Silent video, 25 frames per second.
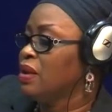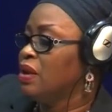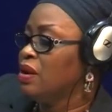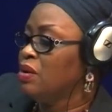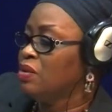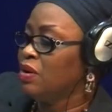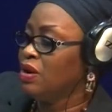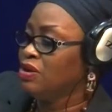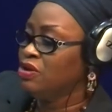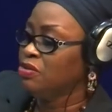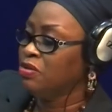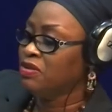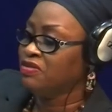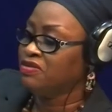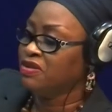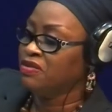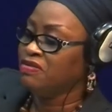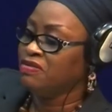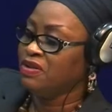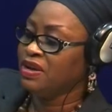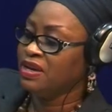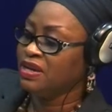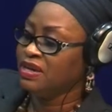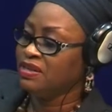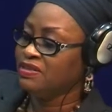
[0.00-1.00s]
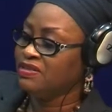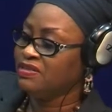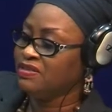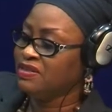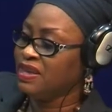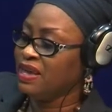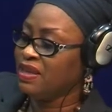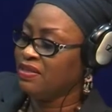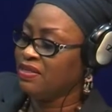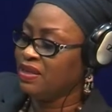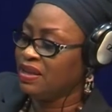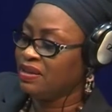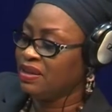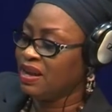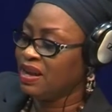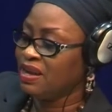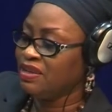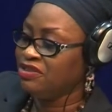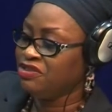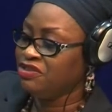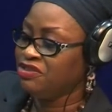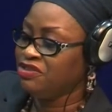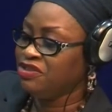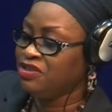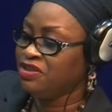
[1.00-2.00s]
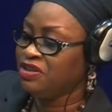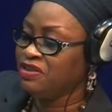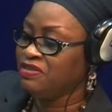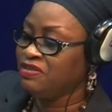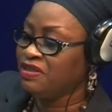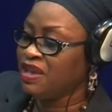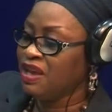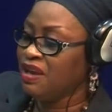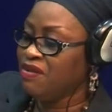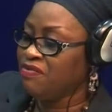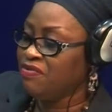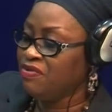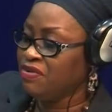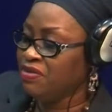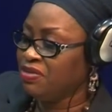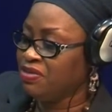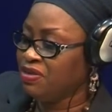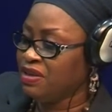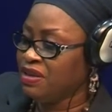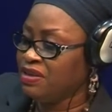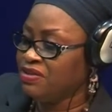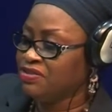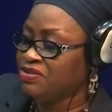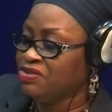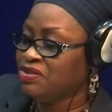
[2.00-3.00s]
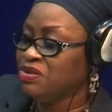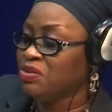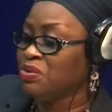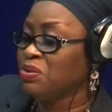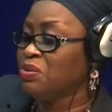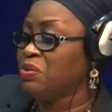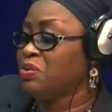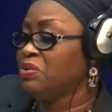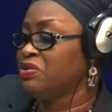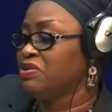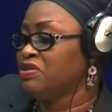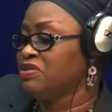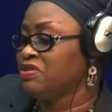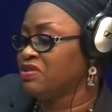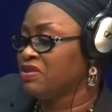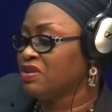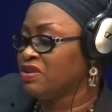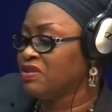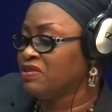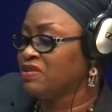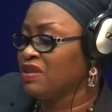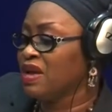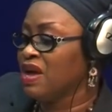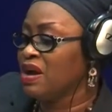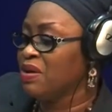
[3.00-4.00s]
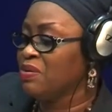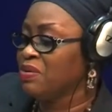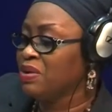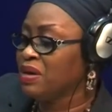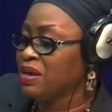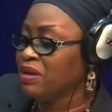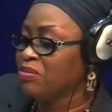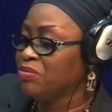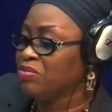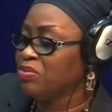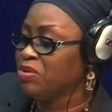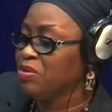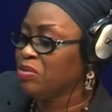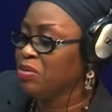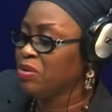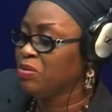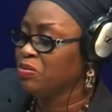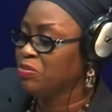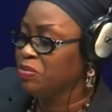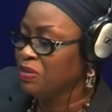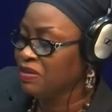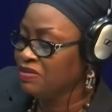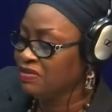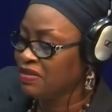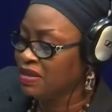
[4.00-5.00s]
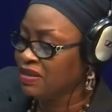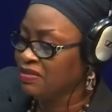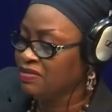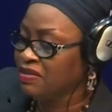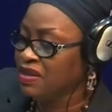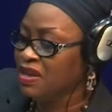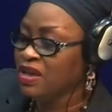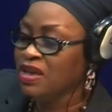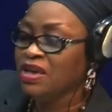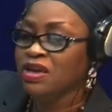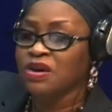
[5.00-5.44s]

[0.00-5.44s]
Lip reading: Well, you must have heard it said that attitude is everything, so we will discuss how we can promote business